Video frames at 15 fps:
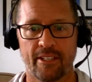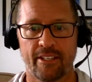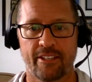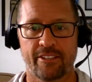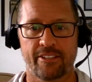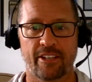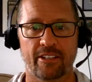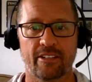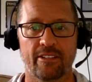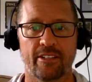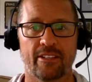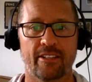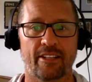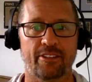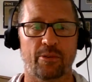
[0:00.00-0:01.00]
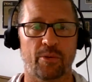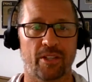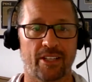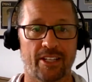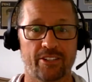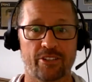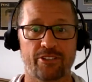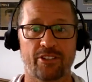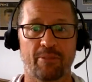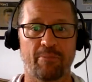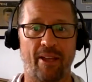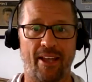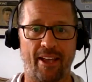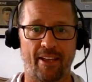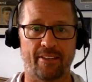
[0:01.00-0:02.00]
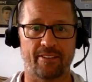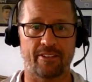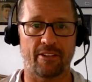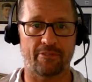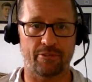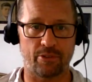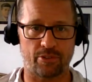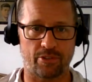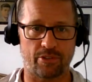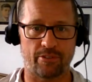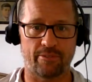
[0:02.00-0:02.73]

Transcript: signaling that the relationship has a future.